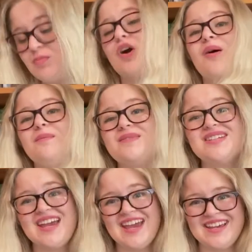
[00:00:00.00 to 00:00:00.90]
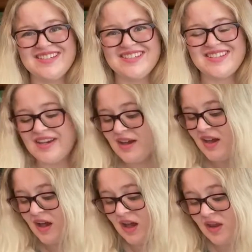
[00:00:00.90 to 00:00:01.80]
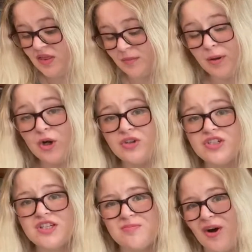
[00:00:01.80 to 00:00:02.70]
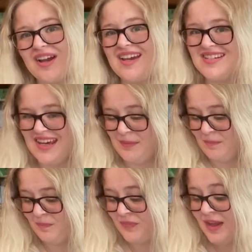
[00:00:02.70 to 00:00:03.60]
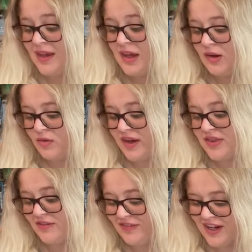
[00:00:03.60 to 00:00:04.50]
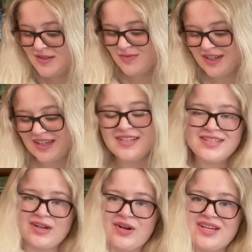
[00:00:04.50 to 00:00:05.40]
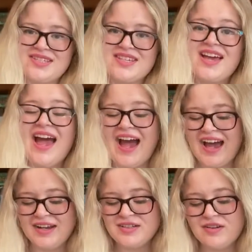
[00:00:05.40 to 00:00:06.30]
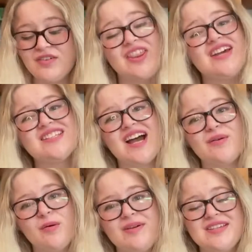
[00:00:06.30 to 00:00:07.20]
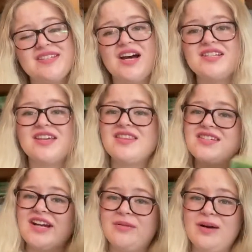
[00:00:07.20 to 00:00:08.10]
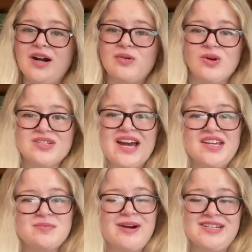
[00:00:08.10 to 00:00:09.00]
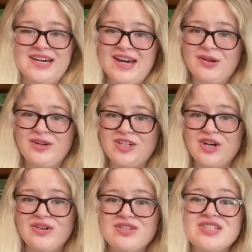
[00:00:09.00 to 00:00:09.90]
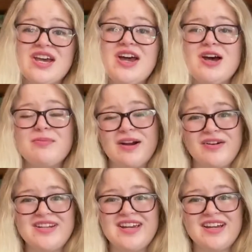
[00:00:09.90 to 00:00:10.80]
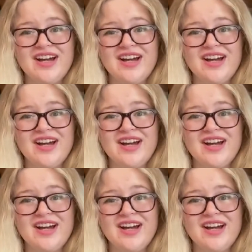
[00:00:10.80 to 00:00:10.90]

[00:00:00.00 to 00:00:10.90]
prompt is The Poacher's Pocket Inn. Read the first book in a series. And for this I will be starting the Dalemark Quartet by Diana Wynne Jones by reading